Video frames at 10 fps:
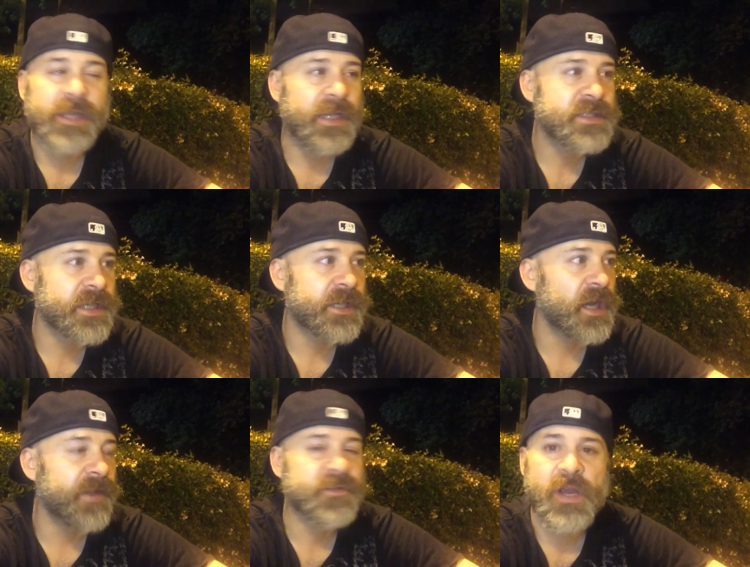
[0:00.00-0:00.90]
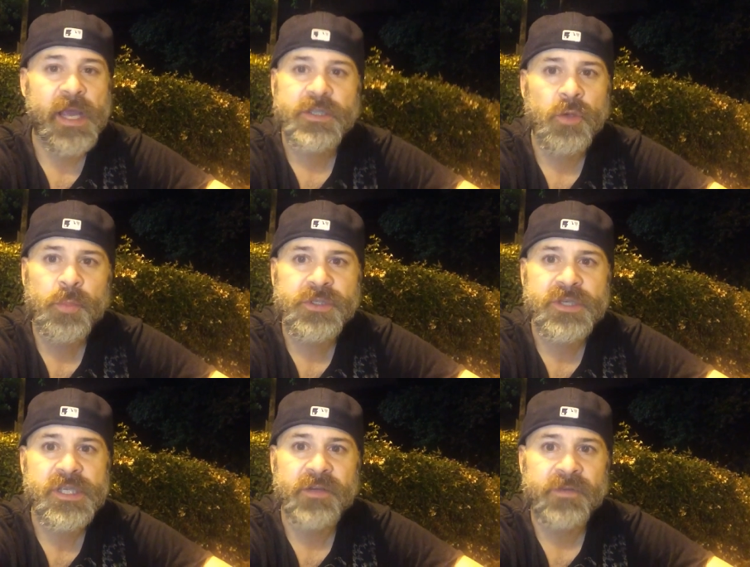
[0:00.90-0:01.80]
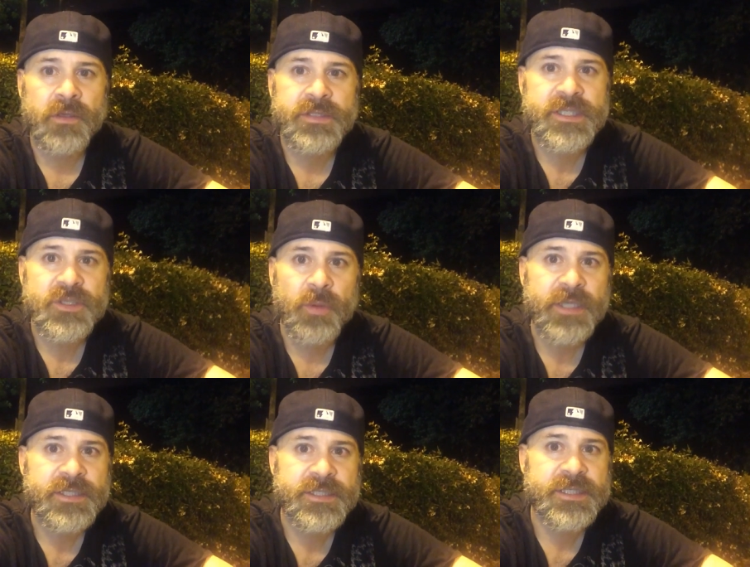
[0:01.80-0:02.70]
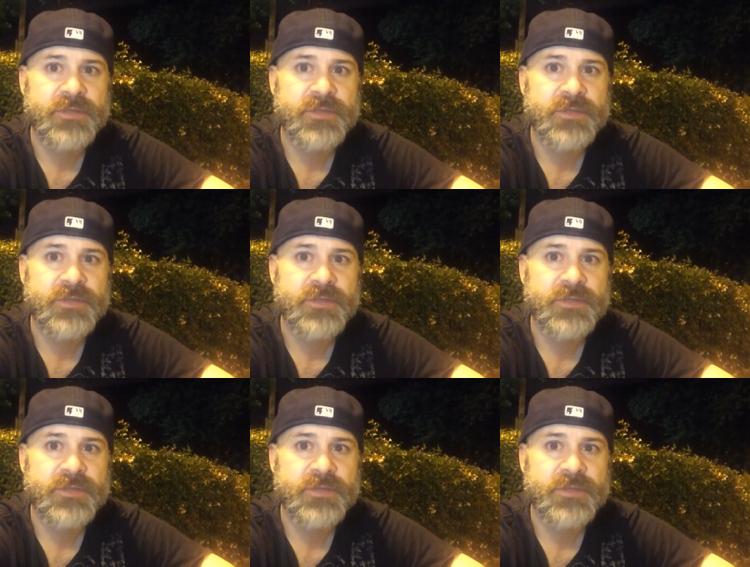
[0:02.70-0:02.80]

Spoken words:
things and get off track, don't put yourself in those situations.